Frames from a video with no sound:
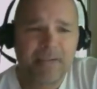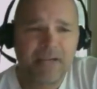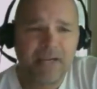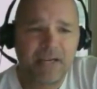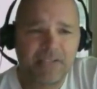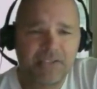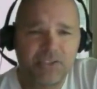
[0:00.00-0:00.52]

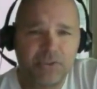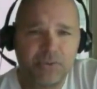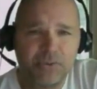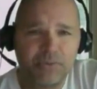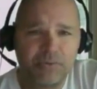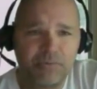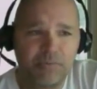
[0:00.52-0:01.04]
uh,
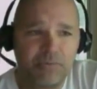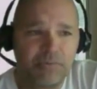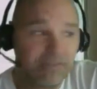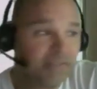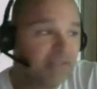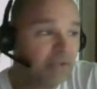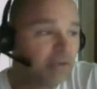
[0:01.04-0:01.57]
to
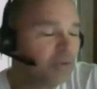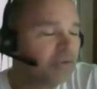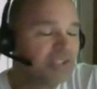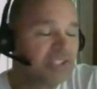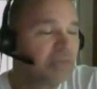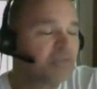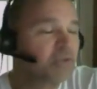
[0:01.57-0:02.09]
the, they're on
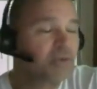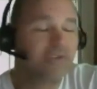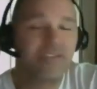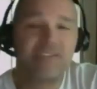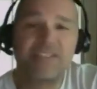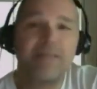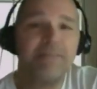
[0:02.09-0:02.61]
some sort of
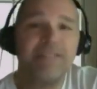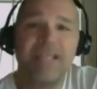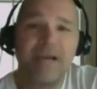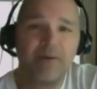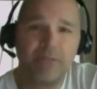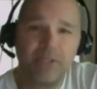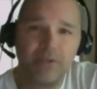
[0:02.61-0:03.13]
the same
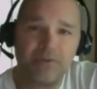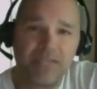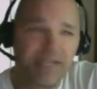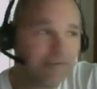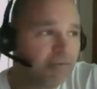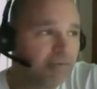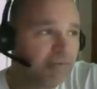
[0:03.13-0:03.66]
download
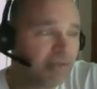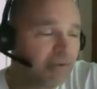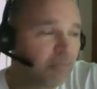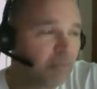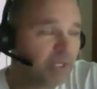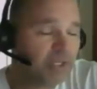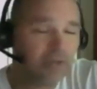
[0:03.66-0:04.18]
that ever
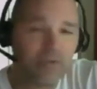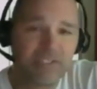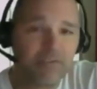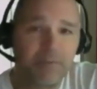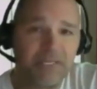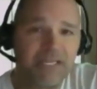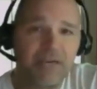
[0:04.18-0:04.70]
that we accuse
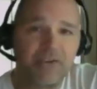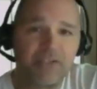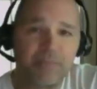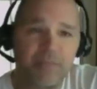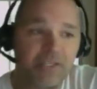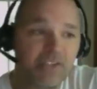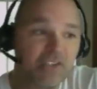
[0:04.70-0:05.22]
everybody else
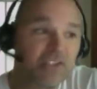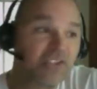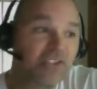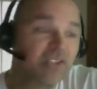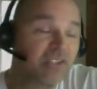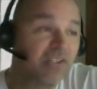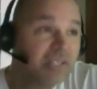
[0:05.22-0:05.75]
being. It's
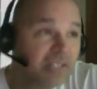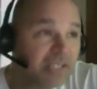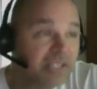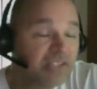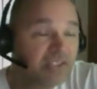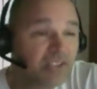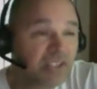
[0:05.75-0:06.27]
just a
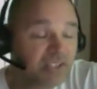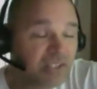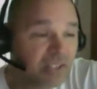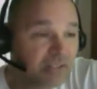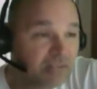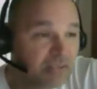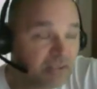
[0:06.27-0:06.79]
it's just
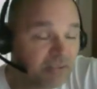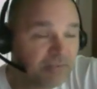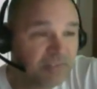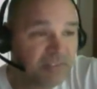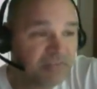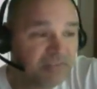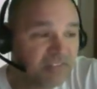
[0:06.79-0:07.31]
a little
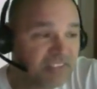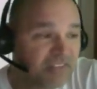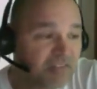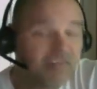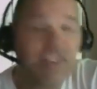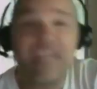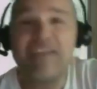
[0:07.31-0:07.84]

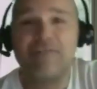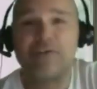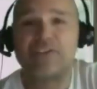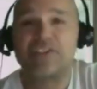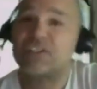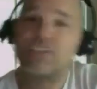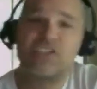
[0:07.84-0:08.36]
different flavor.
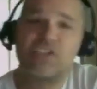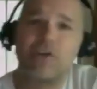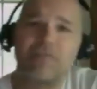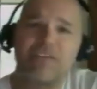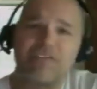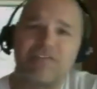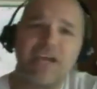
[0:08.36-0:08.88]
It's the
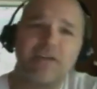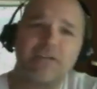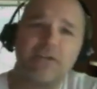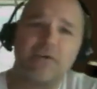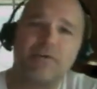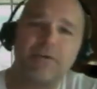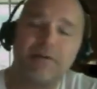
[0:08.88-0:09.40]
conservative
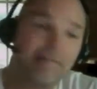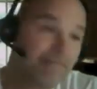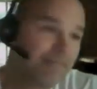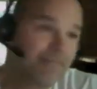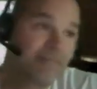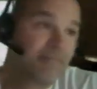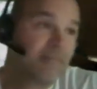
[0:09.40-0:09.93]
download, uh,
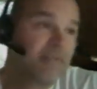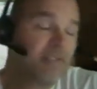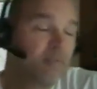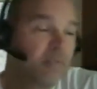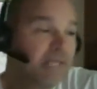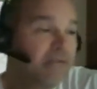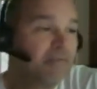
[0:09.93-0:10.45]
you
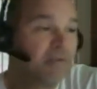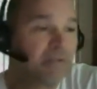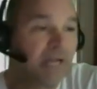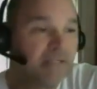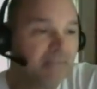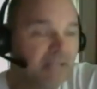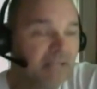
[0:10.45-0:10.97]
know, whatever.
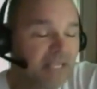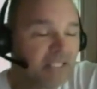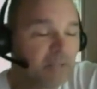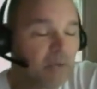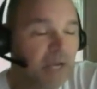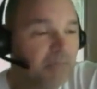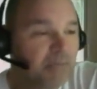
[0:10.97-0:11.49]
I that's
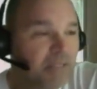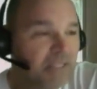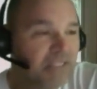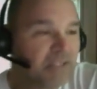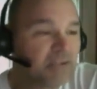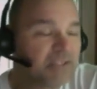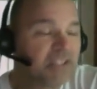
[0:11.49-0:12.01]
I
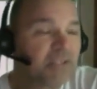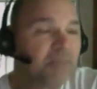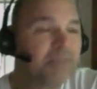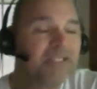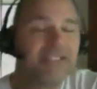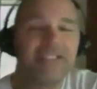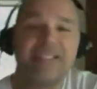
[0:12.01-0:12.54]
it's because it's
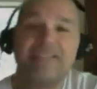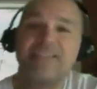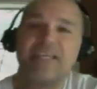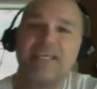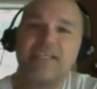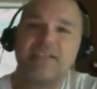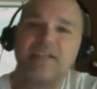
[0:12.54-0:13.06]
completely
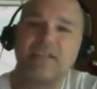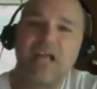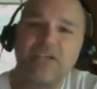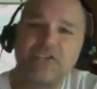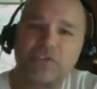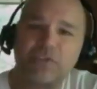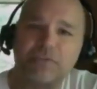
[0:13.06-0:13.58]
insane and
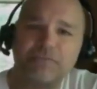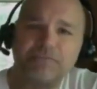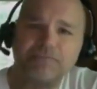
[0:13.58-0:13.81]
illogical